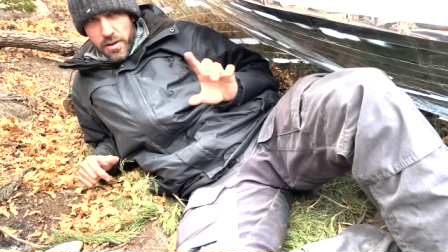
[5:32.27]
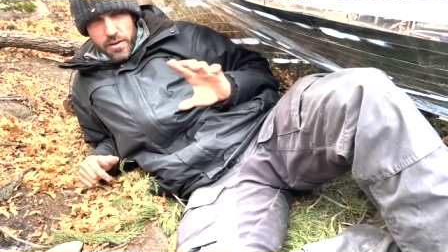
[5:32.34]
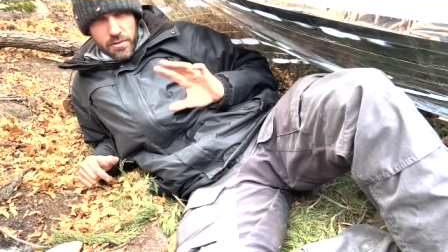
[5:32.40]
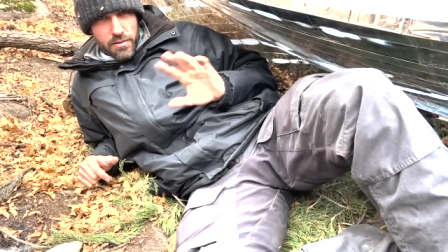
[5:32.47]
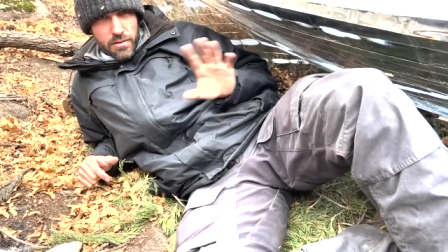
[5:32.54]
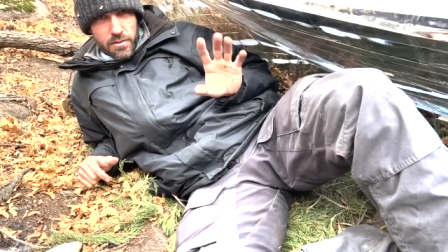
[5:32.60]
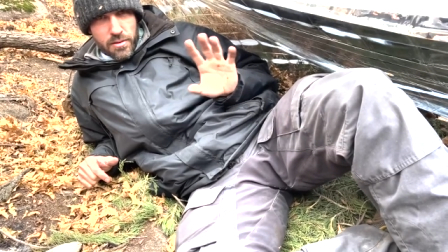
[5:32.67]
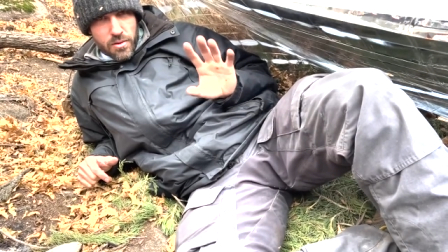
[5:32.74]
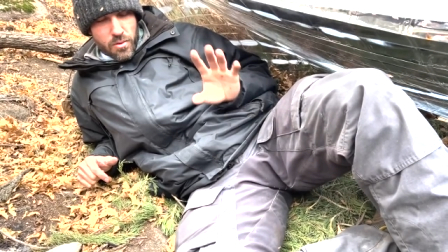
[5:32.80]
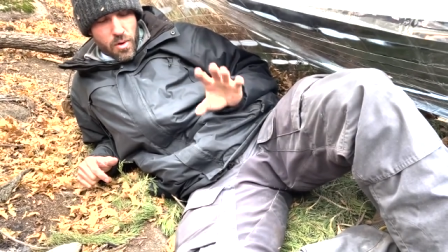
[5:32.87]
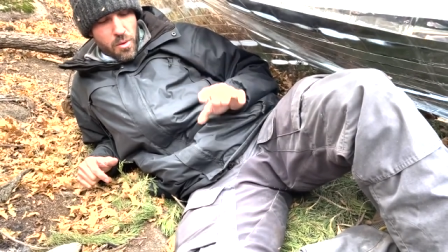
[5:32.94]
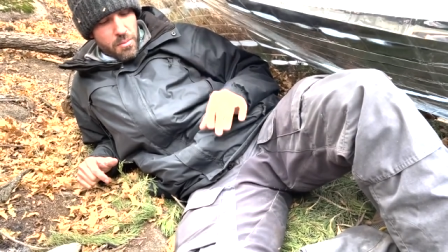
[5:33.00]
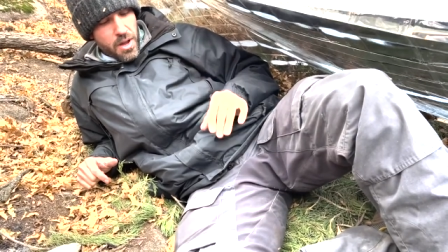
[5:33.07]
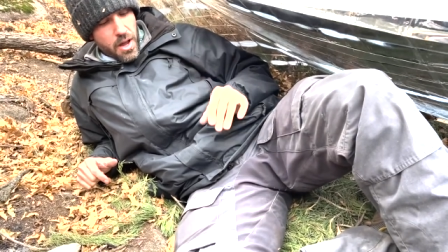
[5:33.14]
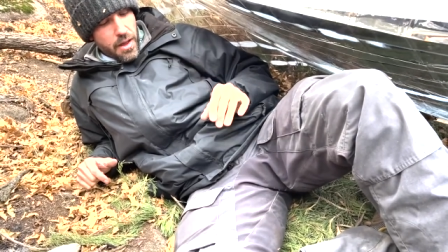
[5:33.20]
Don't
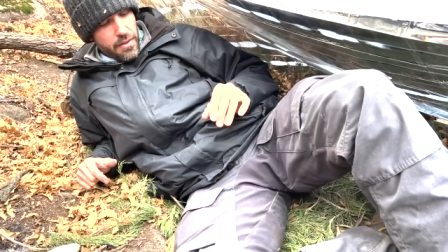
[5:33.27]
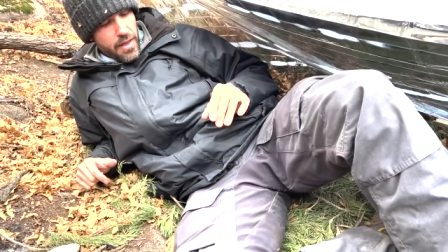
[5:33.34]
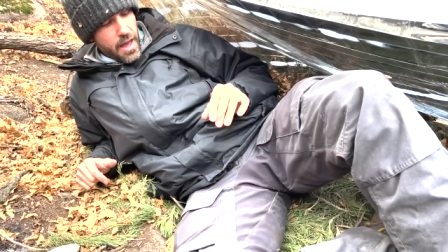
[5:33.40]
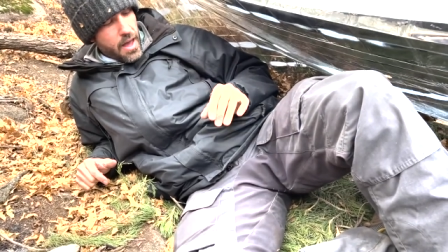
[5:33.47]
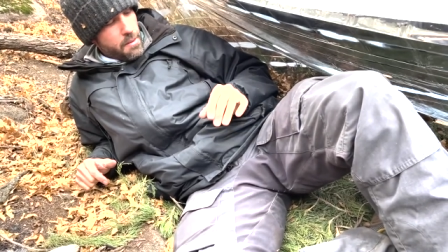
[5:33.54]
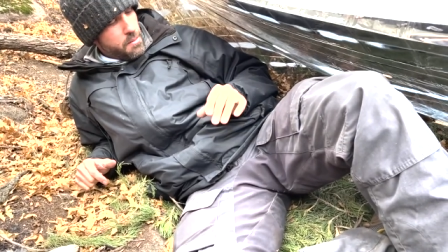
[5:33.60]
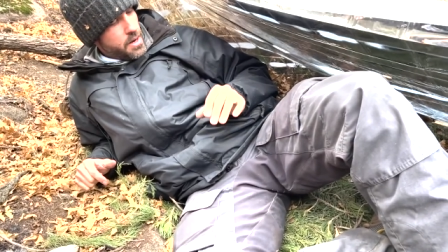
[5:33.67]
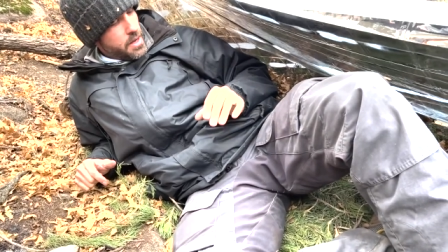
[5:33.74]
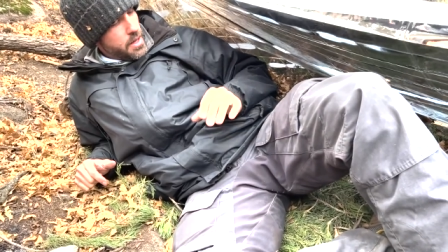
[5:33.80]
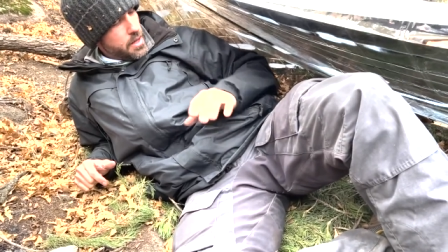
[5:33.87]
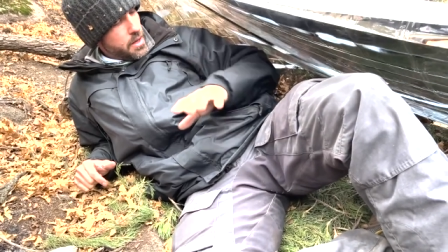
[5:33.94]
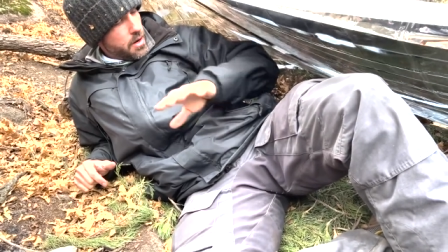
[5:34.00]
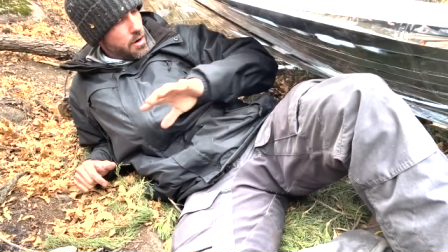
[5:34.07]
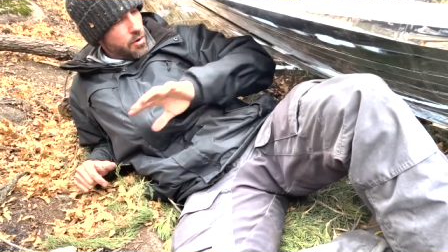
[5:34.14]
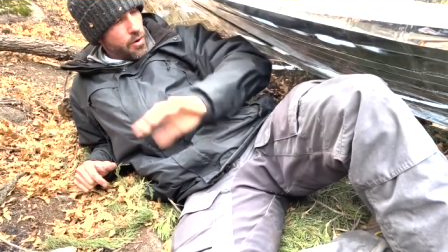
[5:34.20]
quote me on that, but
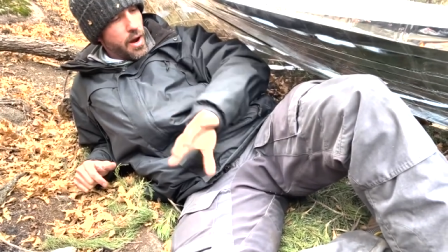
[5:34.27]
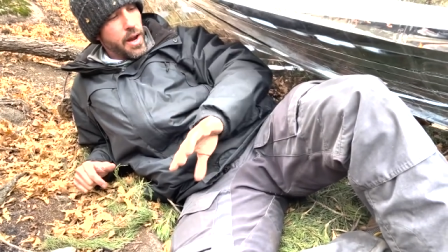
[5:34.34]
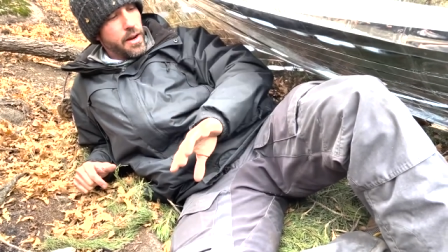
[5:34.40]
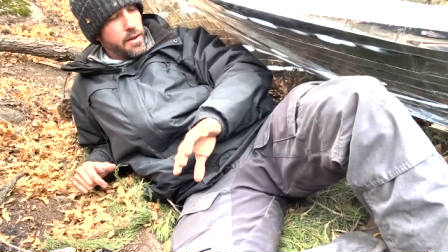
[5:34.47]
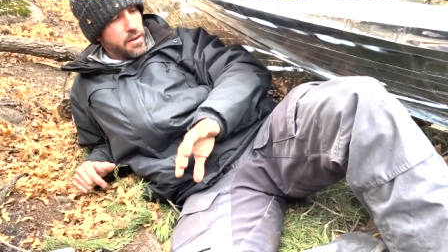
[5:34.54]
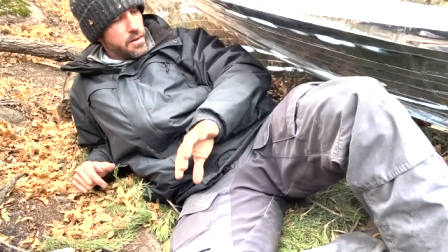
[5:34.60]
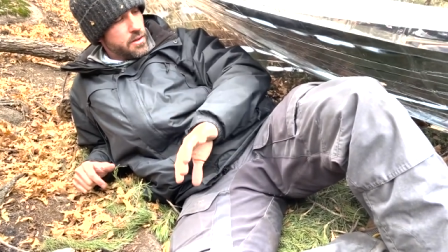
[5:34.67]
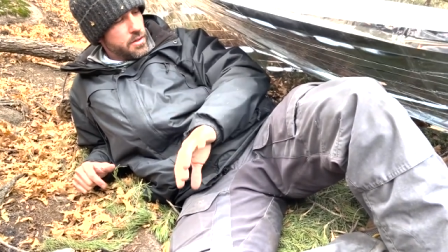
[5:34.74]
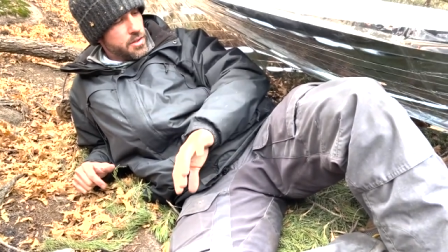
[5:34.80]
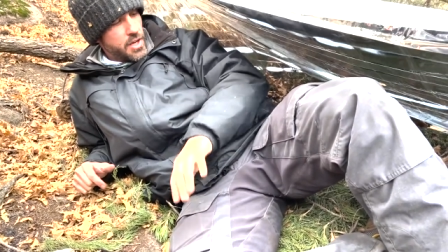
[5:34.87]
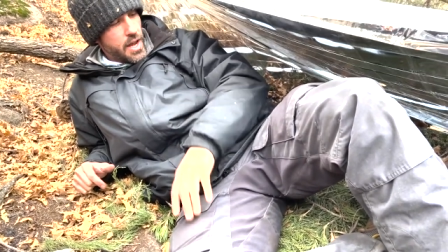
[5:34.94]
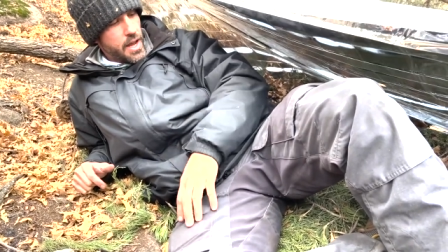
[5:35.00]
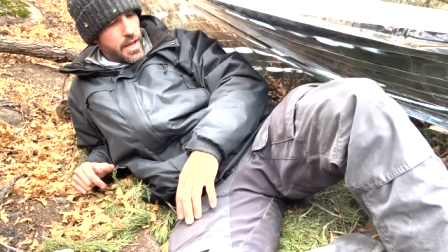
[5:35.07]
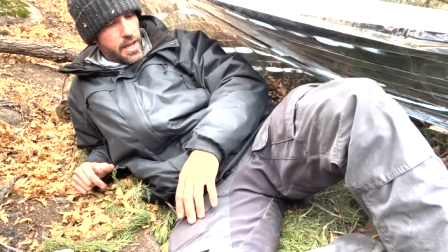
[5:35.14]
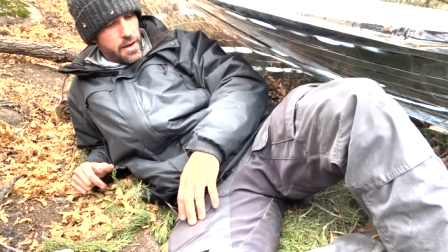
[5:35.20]
great
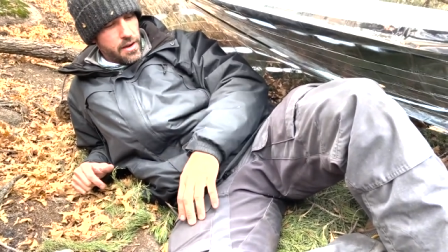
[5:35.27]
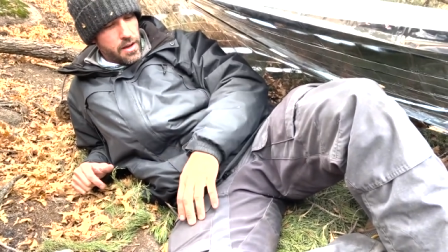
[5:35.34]
jacket.